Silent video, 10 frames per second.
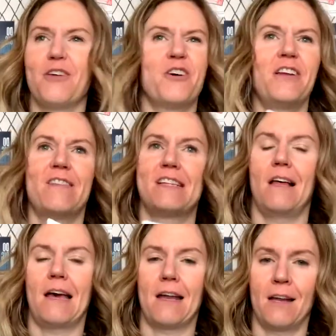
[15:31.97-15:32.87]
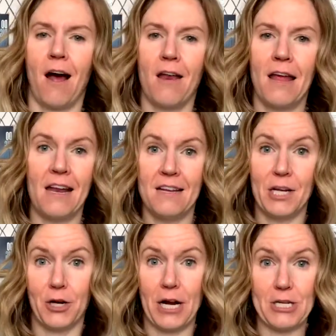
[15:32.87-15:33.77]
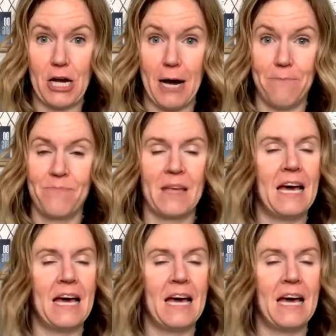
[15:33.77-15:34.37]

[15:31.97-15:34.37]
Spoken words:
You couldn't even tell he had it on, and it did a great job.